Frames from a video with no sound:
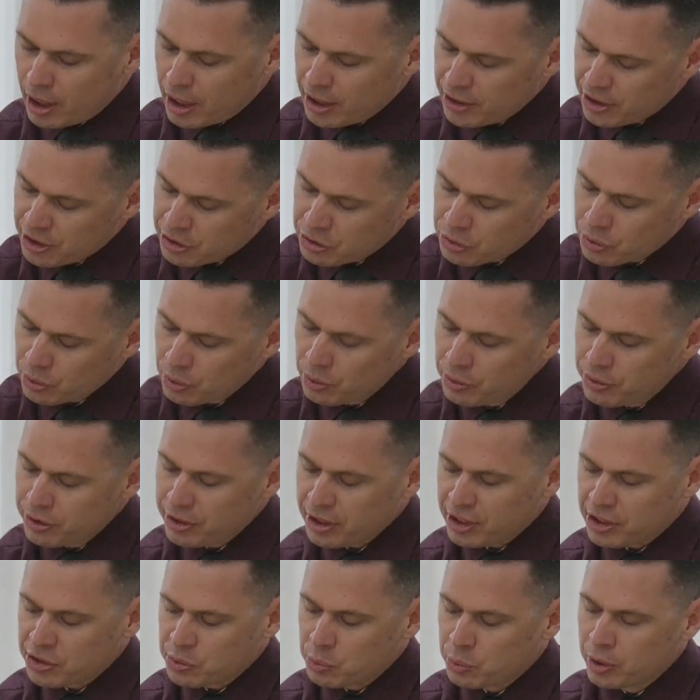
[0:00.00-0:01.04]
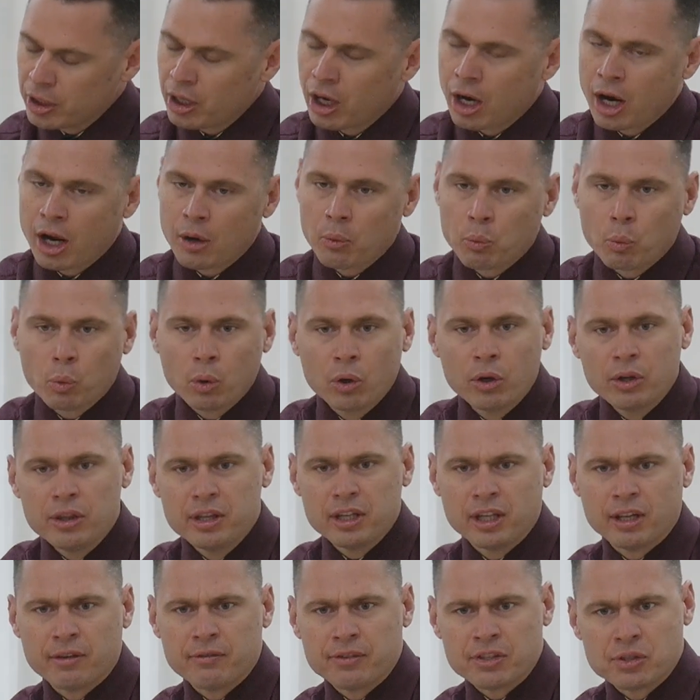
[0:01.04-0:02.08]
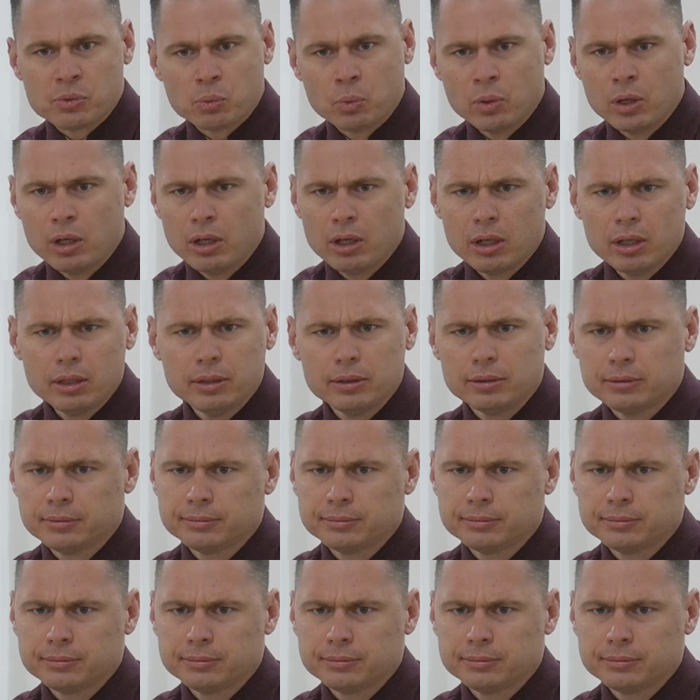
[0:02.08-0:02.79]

And the truth is, we are unworthy of his word.